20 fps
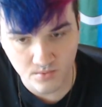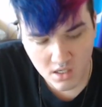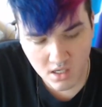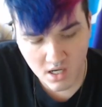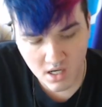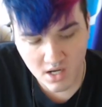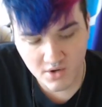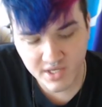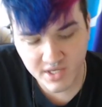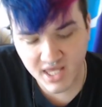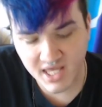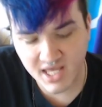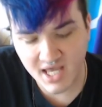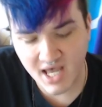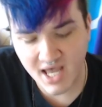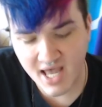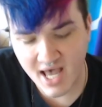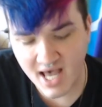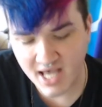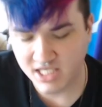Okay, I
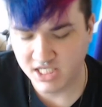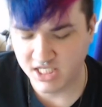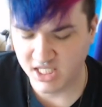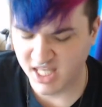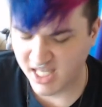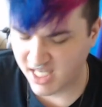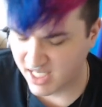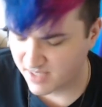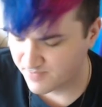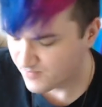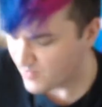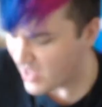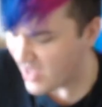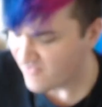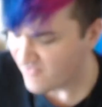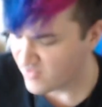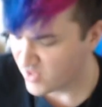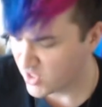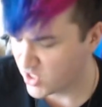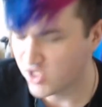actually
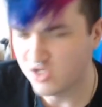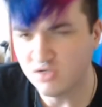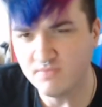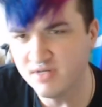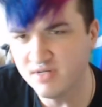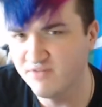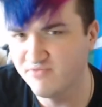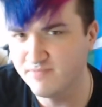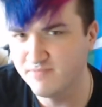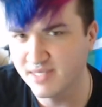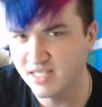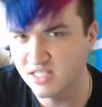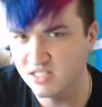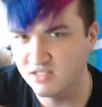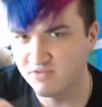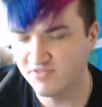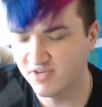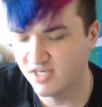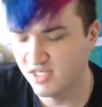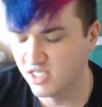have a little bit of
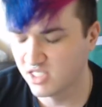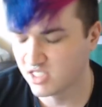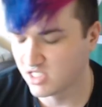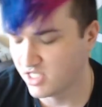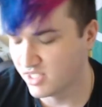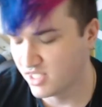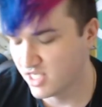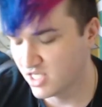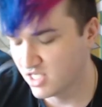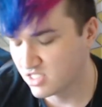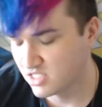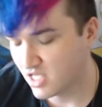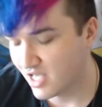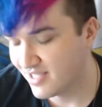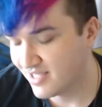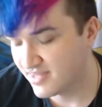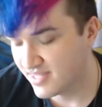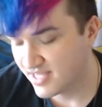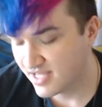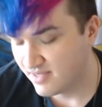mixed feelings on this.
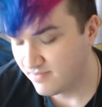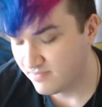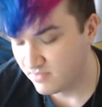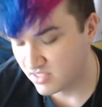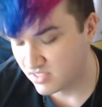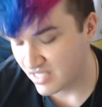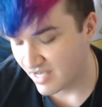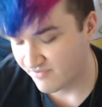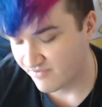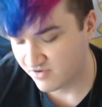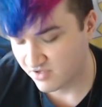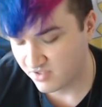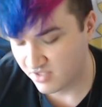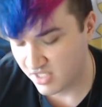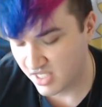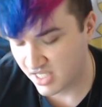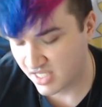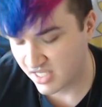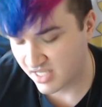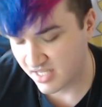I think I'm
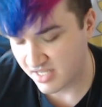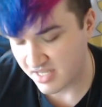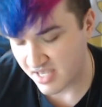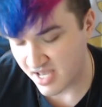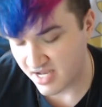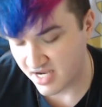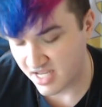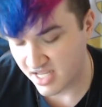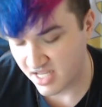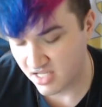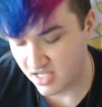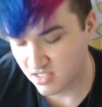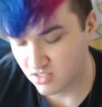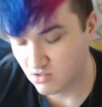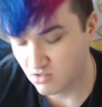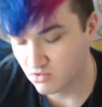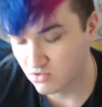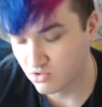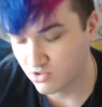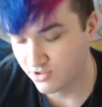definitely getting
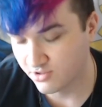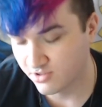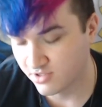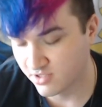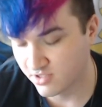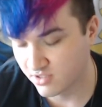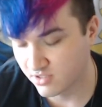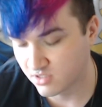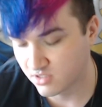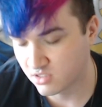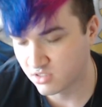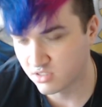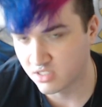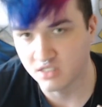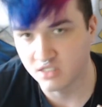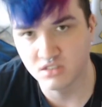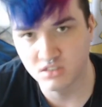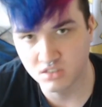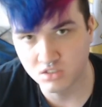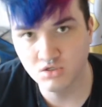the
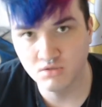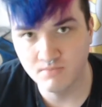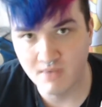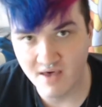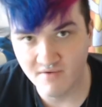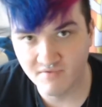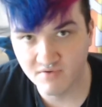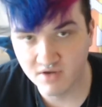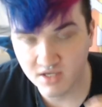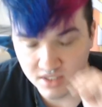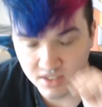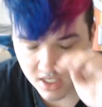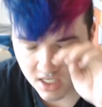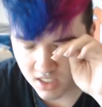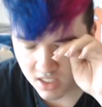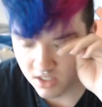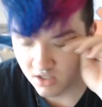scents from everything.